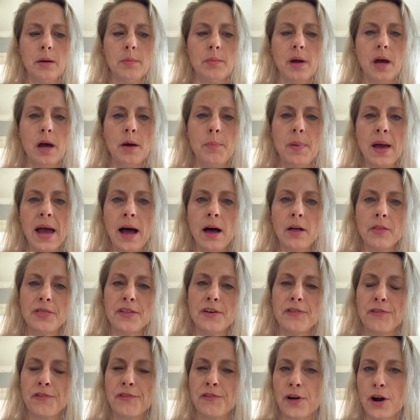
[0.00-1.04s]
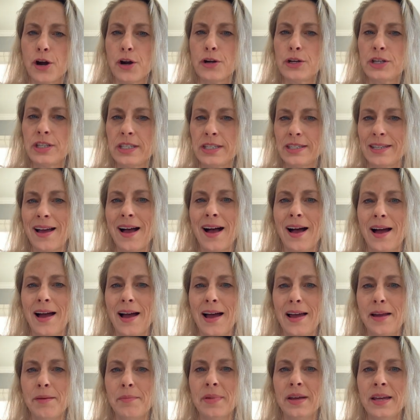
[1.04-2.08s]
about the first
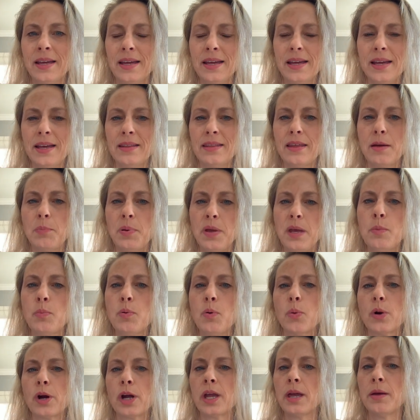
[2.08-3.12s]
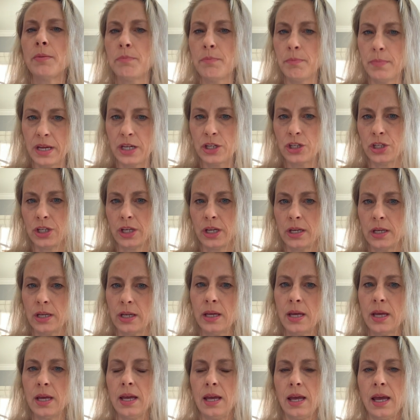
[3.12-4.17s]
time that people were commissioned,
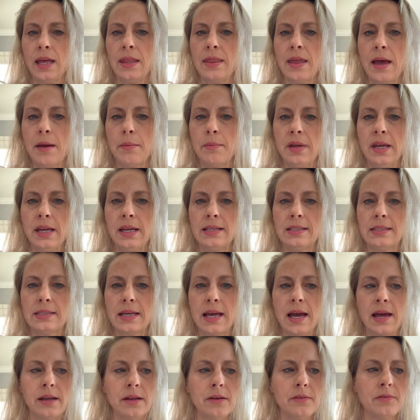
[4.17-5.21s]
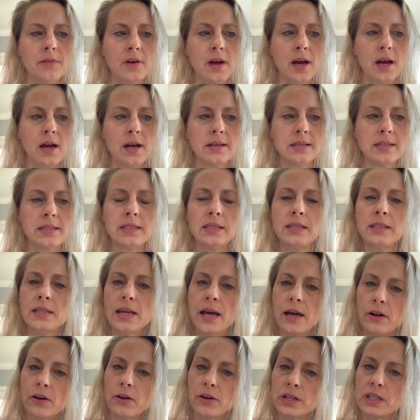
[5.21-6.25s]
and that means kind of sent
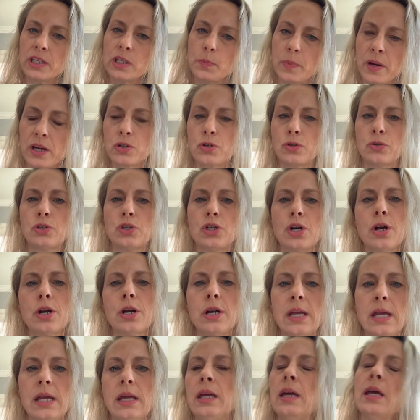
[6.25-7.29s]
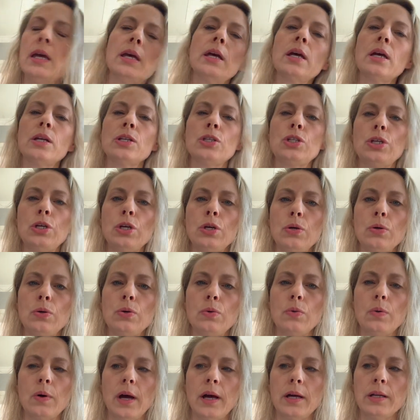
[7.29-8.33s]
out on a special journey
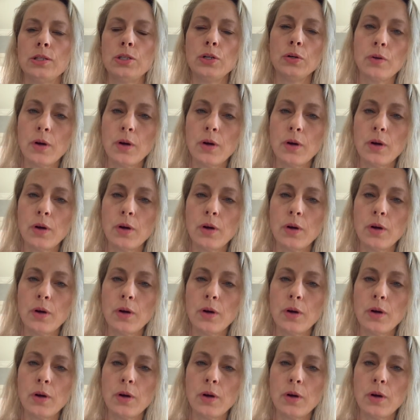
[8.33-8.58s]
to do